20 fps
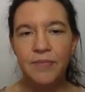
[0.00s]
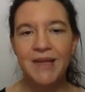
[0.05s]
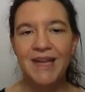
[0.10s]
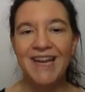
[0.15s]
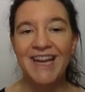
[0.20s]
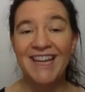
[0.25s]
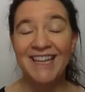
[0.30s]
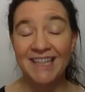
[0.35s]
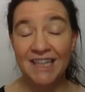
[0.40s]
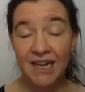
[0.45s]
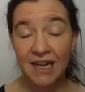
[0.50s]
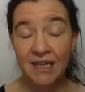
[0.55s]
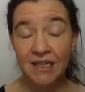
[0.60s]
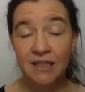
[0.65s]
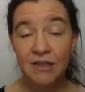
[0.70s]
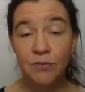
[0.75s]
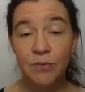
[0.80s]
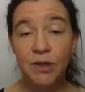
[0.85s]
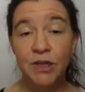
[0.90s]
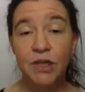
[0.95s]
It
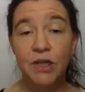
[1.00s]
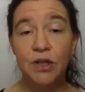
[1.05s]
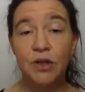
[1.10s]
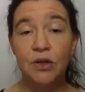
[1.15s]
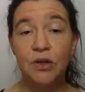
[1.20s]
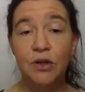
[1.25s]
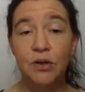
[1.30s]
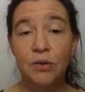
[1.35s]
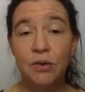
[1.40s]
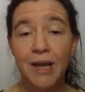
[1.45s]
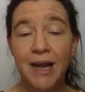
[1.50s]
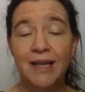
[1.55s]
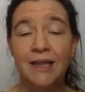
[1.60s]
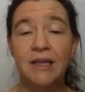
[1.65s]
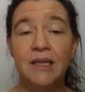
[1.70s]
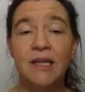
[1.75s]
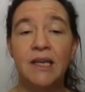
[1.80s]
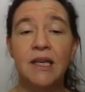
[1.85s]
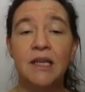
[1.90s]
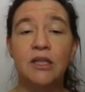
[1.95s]
does when you look at
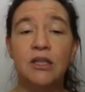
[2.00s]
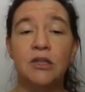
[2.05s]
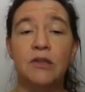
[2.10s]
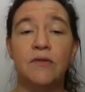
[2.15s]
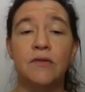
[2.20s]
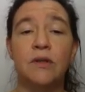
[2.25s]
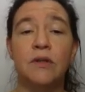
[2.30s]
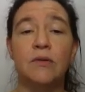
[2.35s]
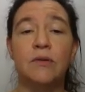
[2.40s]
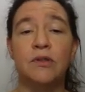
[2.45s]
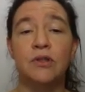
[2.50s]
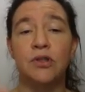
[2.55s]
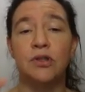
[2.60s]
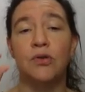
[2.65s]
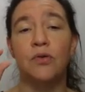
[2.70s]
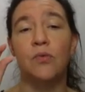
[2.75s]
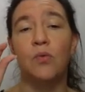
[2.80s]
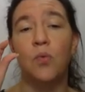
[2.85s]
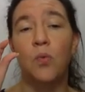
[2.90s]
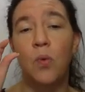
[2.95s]
each of those.
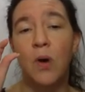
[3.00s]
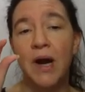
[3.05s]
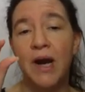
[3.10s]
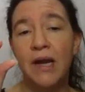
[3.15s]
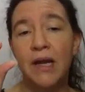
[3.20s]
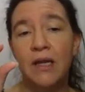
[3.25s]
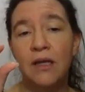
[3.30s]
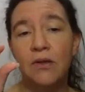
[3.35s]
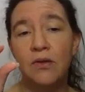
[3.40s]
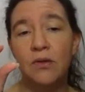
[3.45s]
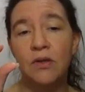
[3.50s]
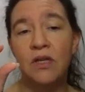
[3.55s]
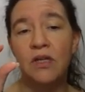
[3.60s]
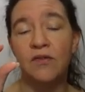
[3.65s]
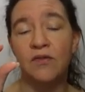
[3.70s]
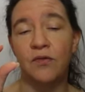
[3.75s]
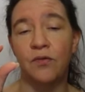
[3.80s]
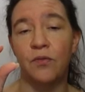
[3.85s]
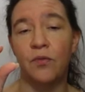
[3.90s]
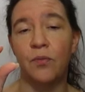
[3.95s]
So y you
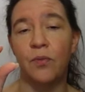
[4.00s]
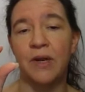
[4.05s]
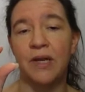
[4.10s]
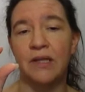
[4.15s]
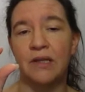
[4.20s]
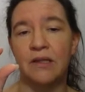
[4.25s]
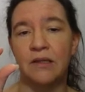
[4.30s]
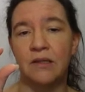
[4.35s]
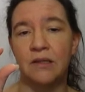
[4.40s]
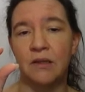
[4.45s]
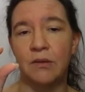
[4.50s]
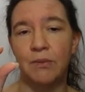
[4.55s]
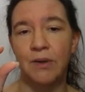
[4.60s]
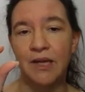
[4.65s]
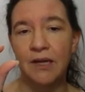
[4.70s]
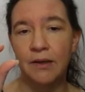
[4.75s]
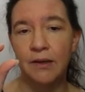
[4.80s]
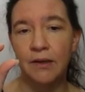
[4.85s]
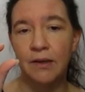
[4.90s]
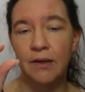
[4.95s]
give weight
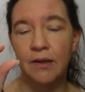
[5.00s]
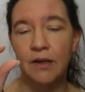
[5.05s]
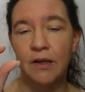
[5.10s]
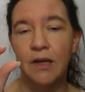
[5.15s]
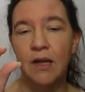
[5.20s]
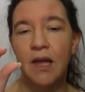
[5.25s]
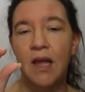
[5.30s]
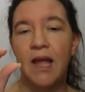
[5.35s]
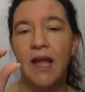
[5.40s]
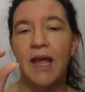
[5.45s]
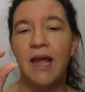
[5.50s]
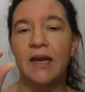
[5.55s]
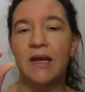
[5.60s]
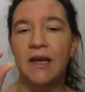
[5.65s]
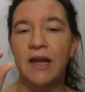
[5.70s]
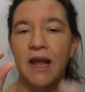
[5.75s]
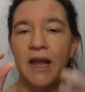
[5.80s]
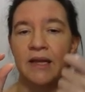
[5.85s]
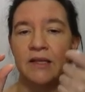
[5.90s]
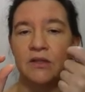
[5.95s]
3 and
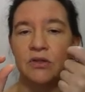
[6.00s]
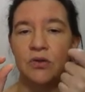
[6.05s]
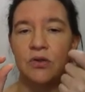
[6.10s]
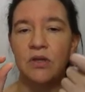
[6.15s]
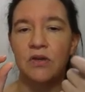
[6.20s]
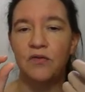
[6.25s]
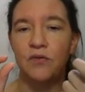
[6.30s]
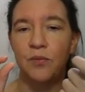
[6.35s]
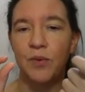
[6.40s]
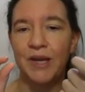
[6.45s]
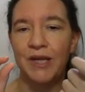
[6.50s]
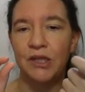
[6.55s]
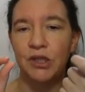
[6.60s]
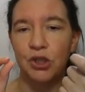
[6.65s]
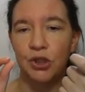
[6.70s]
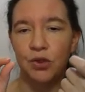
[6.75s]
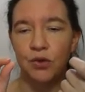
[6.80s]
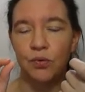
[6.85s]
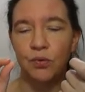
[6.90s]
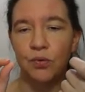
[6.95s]
x you give weight
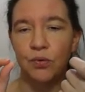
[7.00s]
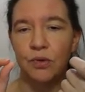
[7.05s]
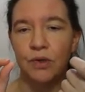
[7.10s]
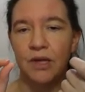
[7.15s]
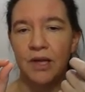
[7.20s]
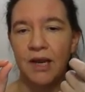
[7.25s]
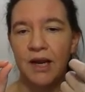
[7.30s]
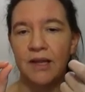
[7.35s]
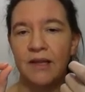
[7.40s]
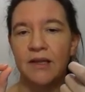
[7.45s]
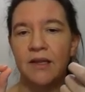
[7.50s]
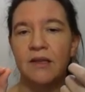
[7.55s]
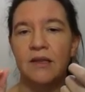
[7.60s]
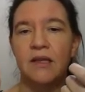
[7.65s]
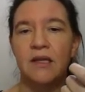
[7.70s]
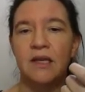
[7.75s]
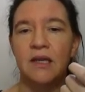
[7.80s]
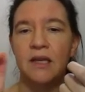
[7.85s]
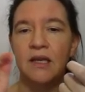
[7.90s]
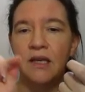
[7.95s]
2. And then
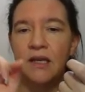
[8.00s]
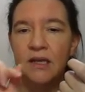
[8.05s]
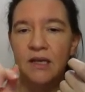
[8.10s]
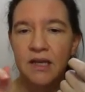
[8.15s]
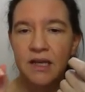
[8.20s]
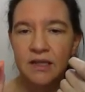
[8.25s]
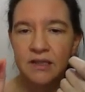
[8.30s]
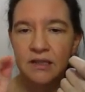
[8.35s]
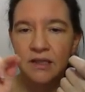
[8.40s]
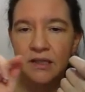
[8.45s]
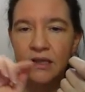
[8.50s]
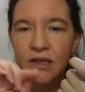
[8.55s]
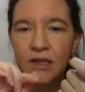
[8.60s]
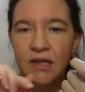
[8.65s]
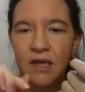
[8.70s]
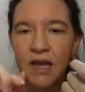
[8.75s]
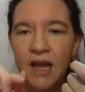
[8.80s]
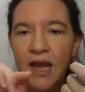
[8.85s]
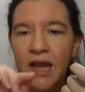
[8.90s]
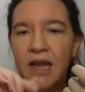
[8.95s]
the index in
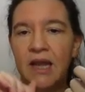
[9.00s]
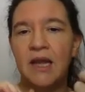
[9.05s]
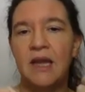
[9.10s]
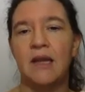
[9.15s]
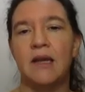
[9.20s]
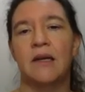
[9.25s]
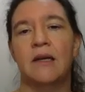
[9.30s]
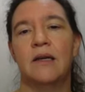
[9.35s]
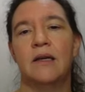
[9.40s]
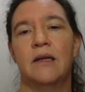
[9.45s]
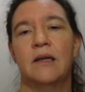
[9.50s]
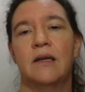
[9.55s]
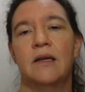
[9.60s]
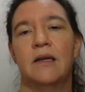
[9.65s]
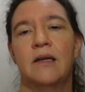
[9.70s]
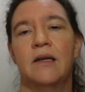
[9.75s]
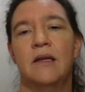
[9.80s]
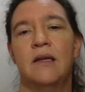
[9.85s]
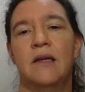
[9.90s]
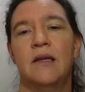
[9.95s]
the a
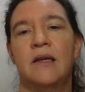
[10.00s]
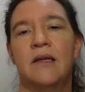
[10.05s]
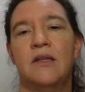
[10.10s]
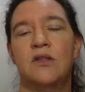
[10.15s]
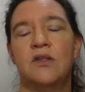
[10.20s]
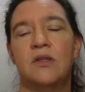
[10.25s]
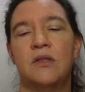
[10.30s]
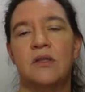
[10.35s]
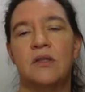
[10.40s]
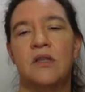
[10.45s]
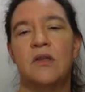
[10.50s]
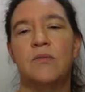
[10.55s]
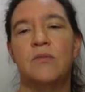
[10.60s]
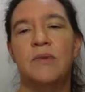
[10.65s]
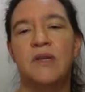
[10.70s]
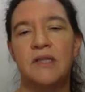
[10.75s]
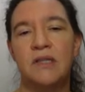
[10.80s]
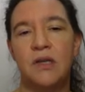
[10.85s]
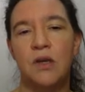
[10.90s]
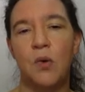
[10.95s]
is the
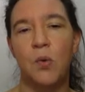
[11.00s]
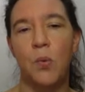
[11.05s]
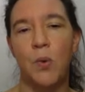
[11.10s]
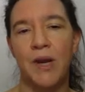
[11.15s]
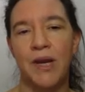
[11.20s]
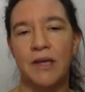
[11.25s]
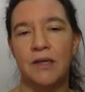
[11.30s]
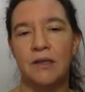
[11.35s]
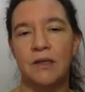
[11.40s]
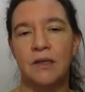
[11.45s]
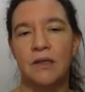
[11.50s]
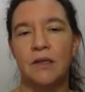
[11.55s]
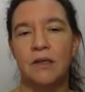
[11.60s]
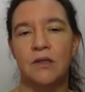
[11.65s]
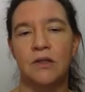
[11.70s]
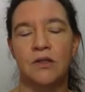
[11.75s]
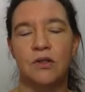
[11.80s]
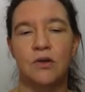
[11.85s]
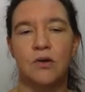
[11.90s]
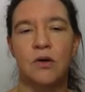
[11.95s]
missing weight.
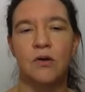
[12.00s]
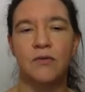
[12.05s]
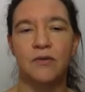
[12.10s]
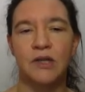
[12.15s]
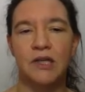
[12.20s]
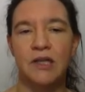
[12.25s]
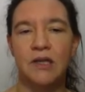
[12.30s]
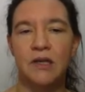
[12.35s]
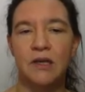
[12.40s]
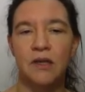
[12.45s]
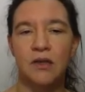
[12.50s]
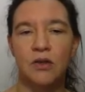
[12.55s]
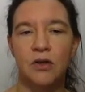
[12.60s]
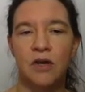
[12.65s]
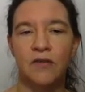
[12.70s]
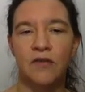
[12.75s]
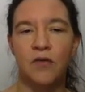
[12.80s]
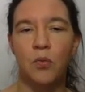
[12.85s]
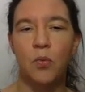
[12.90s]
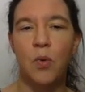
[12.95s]
So over here you
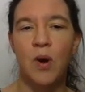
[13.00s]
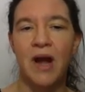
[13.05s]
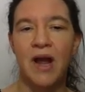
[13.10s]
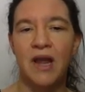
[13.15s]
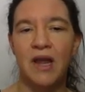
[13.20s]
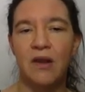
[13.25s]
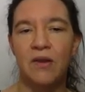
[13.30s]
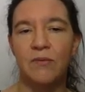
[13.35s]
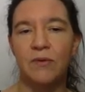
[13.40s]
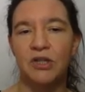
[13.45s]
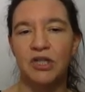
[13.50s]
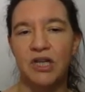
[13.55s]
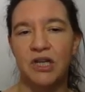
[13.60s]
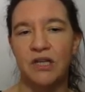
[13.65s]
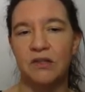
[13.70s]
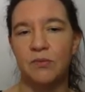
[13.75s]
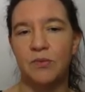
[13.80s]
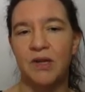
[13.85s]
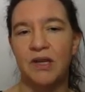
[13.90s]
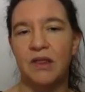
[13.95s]
have a y which
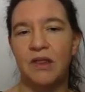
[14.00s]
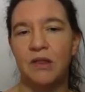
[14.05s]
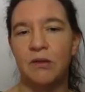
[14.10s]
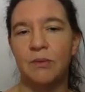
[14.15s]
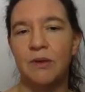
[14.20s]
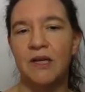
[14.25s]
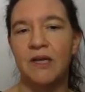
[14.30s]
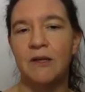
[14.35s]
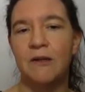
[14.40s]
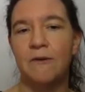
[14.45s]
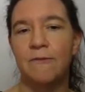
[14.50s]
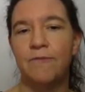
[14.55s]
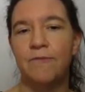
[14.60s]
has weight 3,